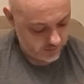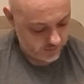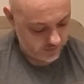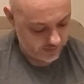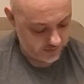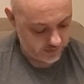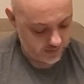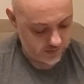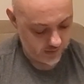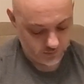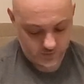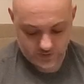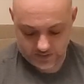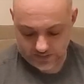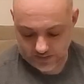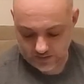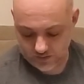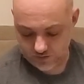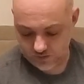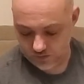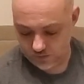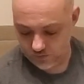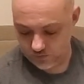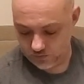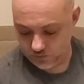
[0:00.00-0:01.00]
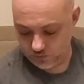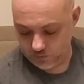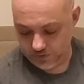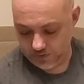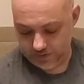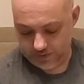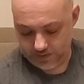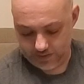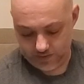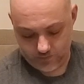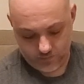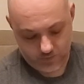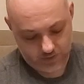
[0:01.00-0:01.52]
But someone else who's
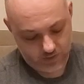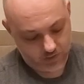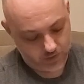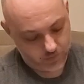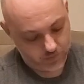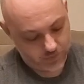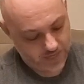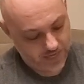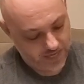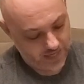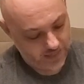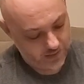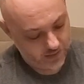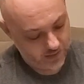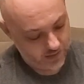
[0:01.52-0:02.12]
working with spot